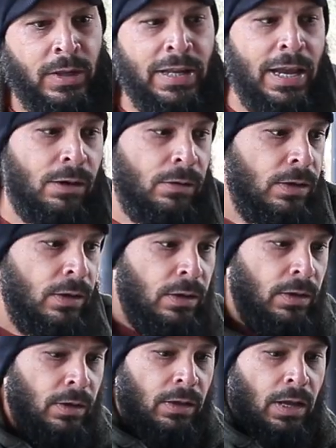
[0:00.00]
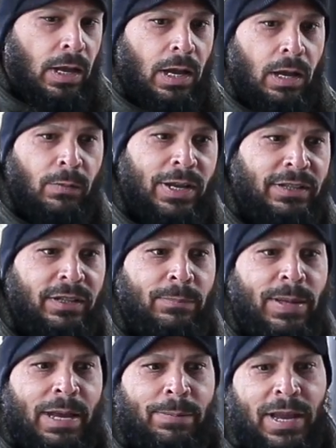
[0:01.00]
Now, uh, we'll get to the
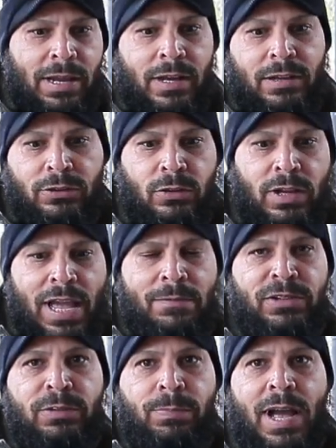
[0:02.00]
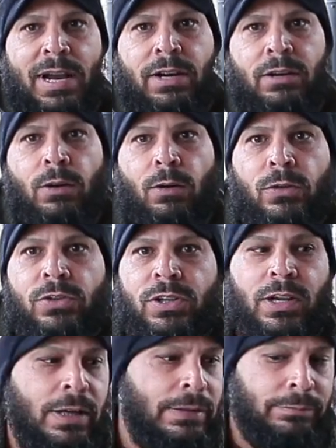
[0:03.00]
backpack gun. So you have a spot in here to hold your
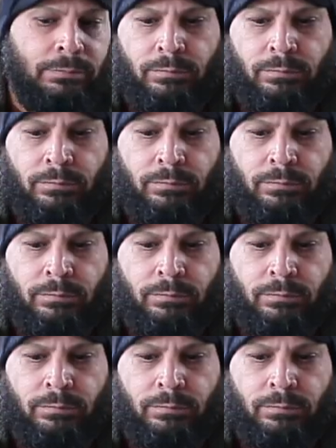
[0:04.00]
gun.